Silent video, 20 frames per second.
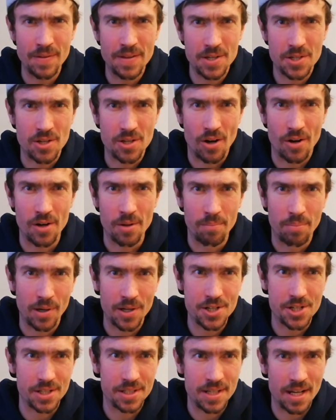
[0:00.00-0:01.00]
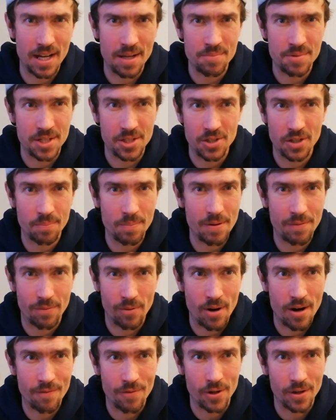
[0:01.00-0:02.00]
I've read this card a bunch of times. It took
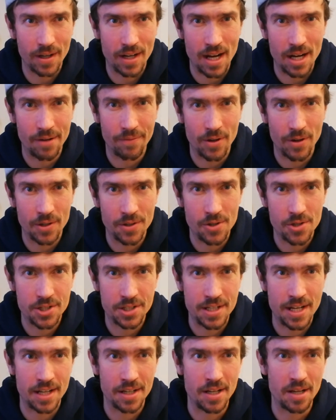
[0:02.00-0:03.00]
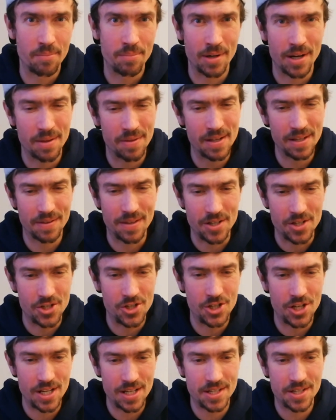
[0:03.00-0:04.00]
me forever to kind of understand it, but I think
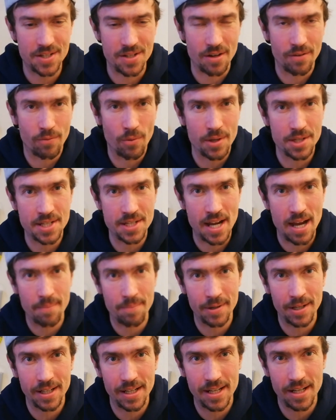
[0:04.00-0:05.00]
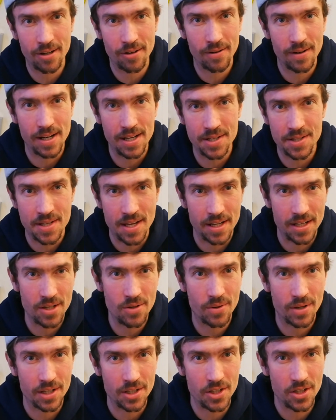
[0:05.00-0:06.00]
the gist of what's happening here is
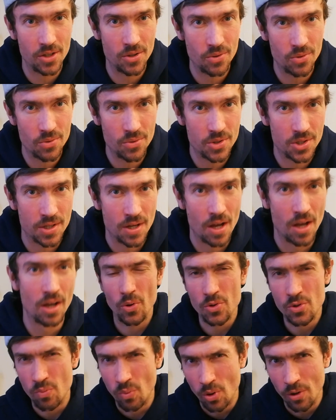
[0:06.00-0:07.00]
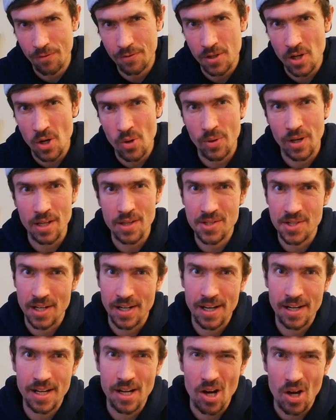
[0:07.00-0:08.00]
that you can use those wolf
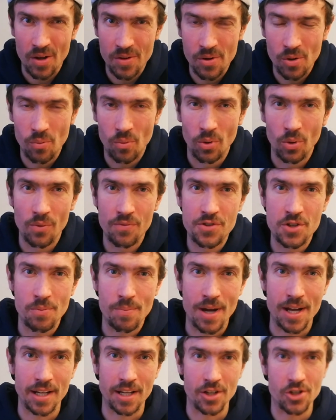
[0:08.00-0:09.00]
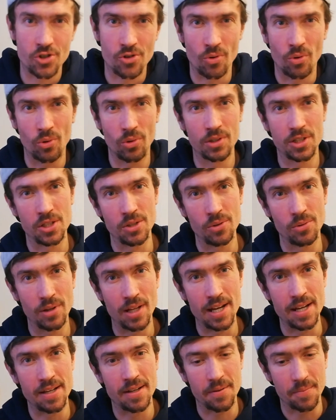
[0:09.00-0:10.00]
tokens and any other wolves you might control
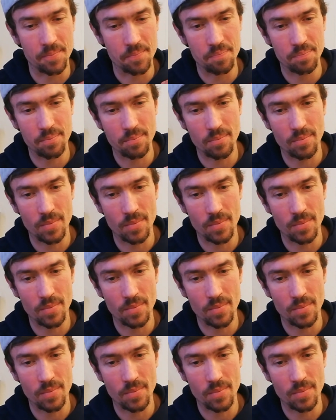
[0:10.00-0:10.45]
to,